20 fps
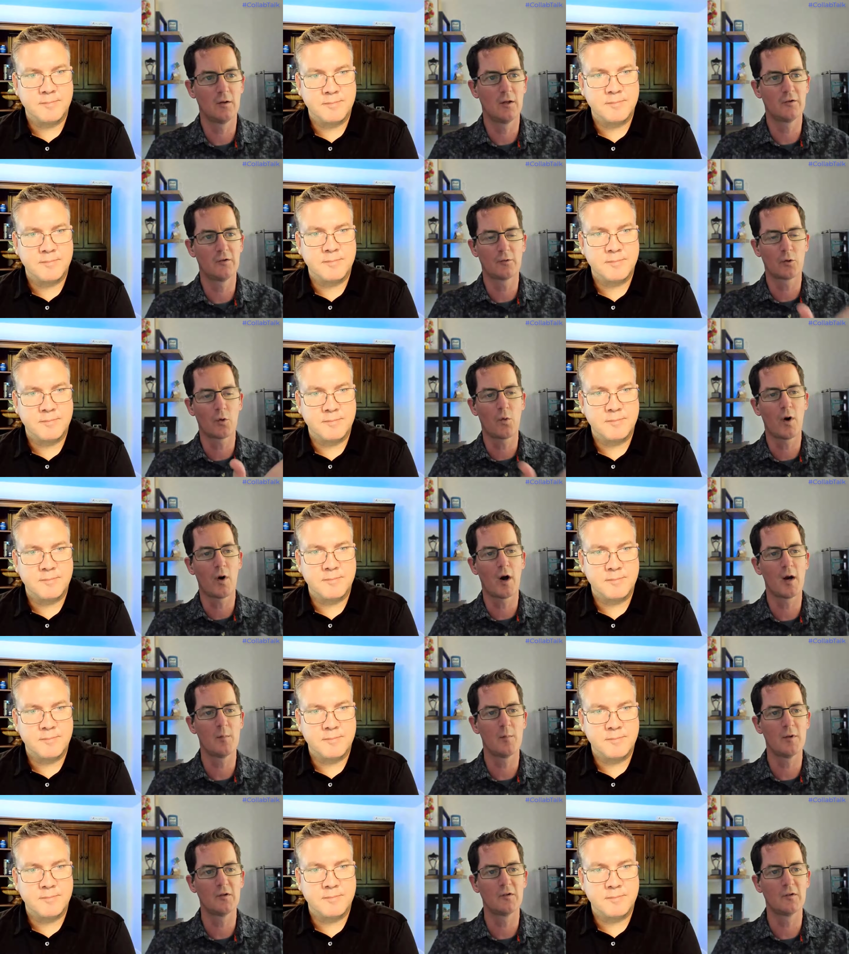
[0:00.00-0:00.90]
Speaker 1: the list of
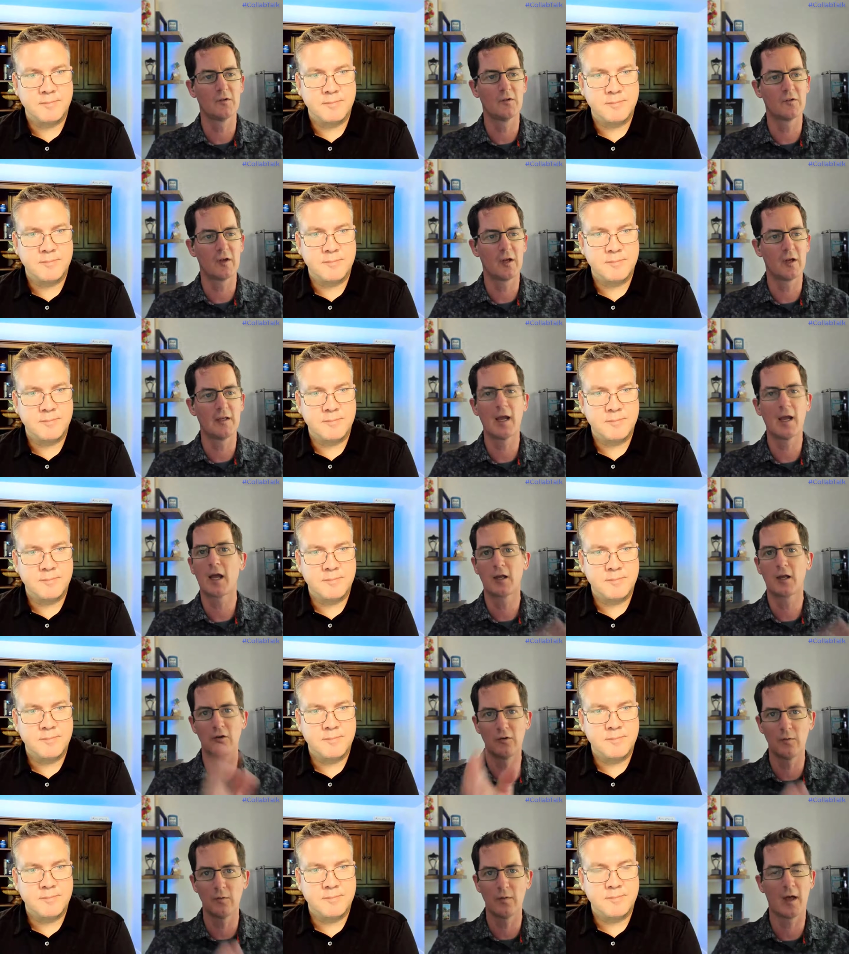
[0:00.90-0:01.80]
requirements and saying, yeah,
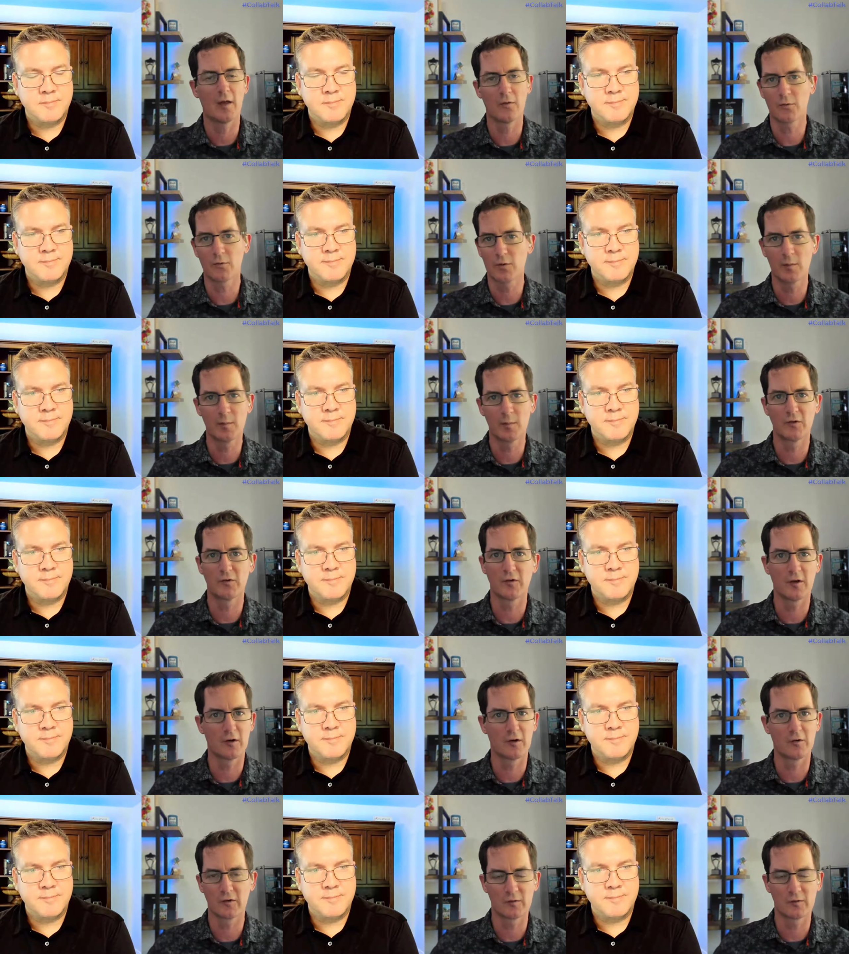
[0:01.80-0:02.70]
I could do that. And three
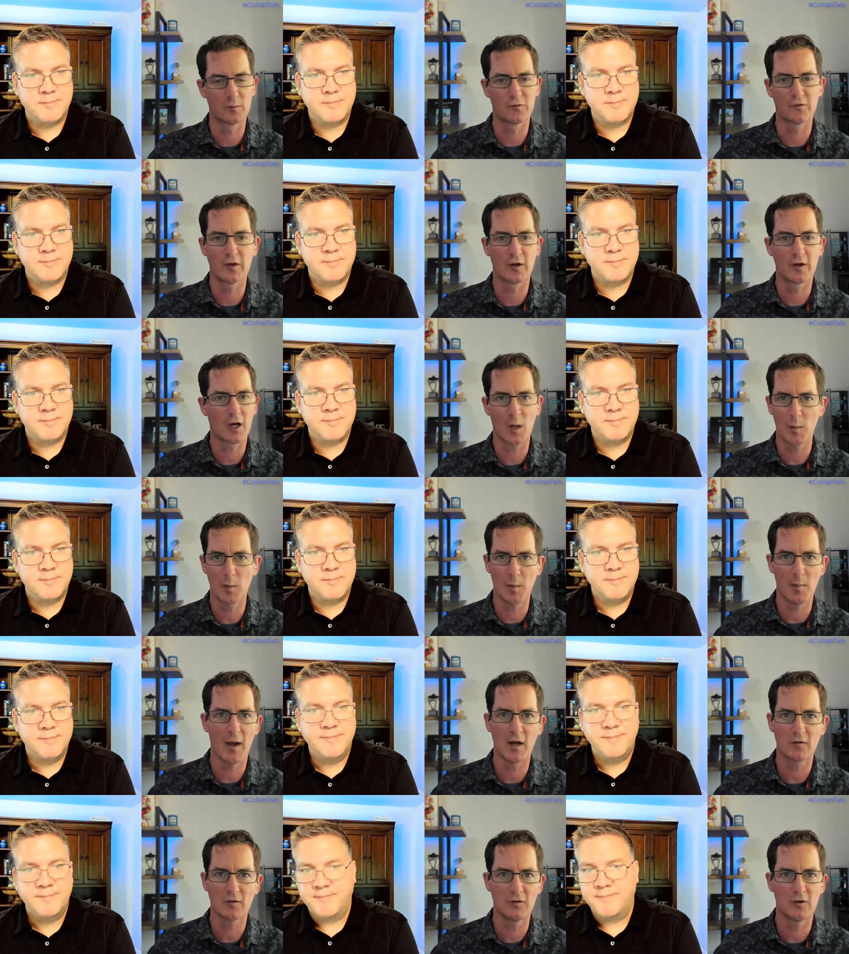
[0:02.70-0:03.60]
months later, six months later,
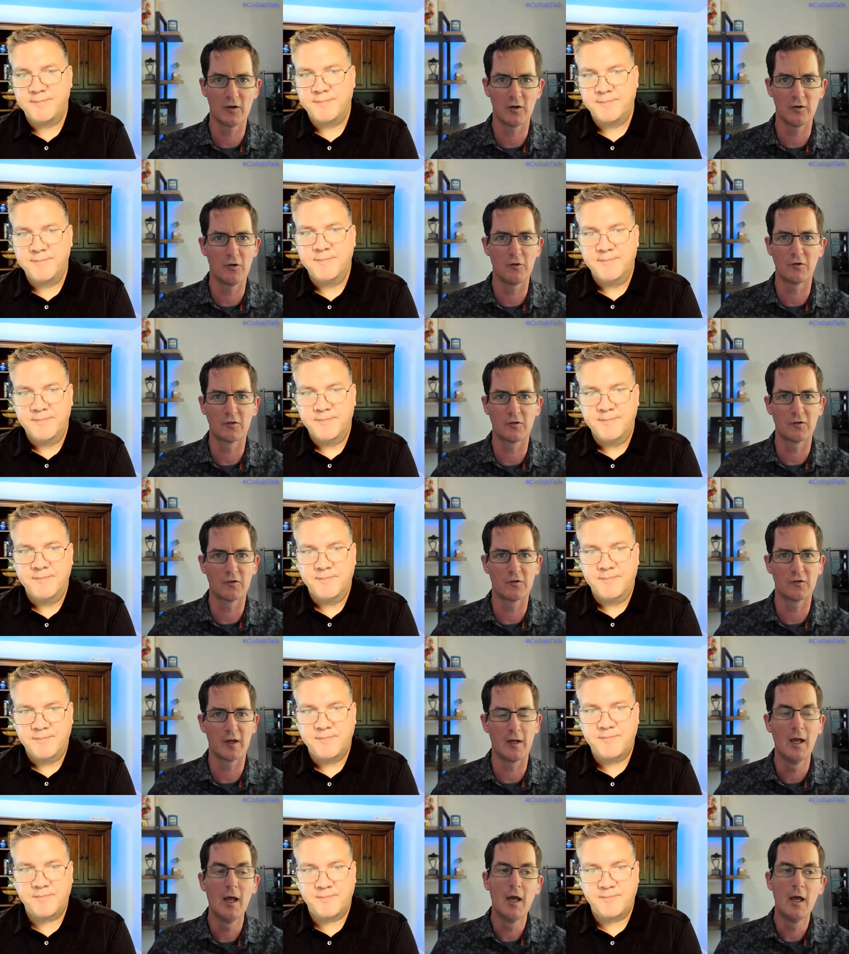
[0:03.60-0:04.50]
coming back to your end users
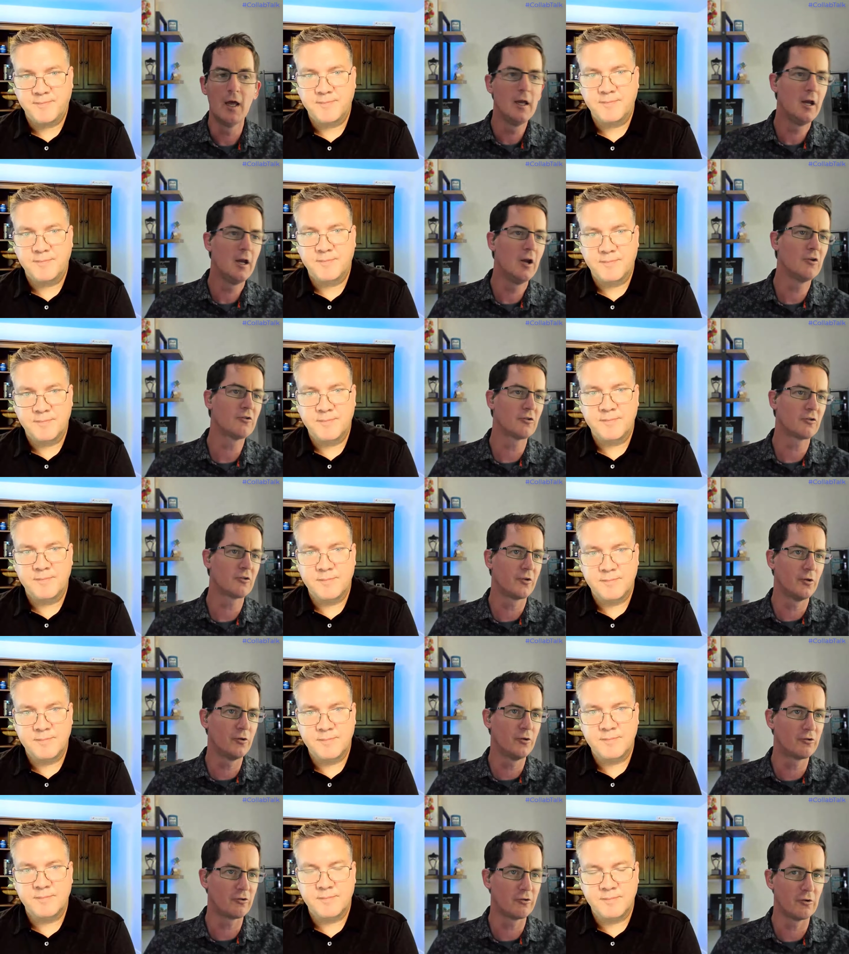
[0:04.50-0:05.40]
and saying, here's your
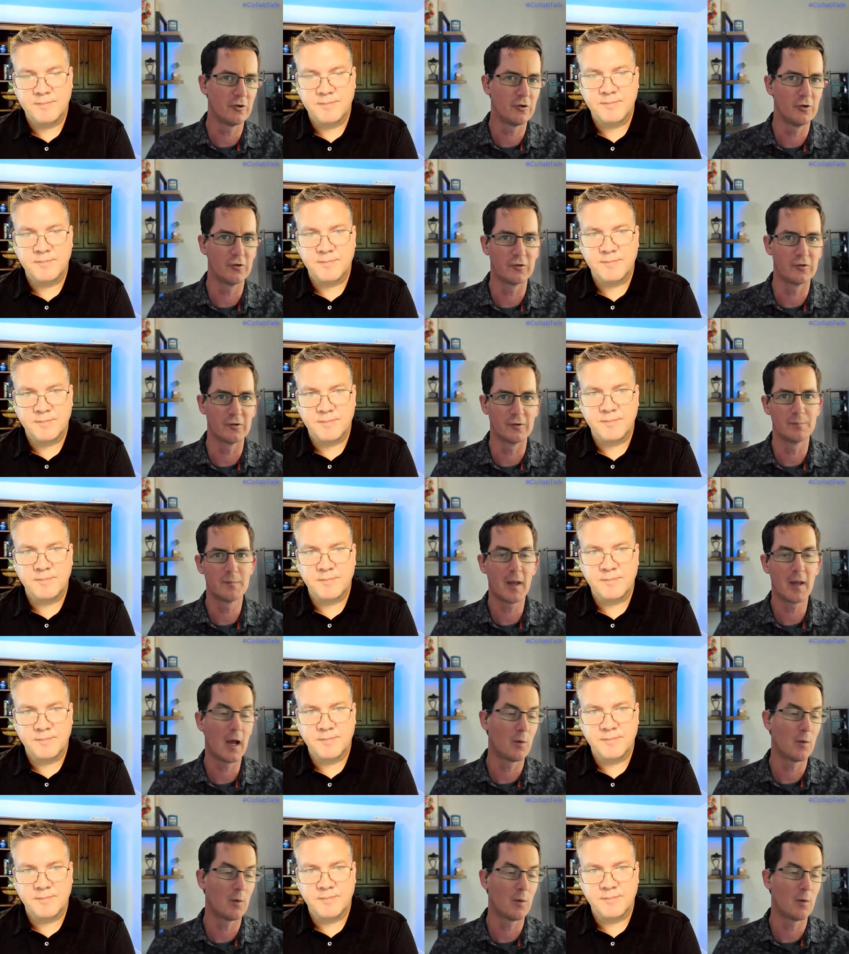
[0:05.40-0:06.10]
solution you're using.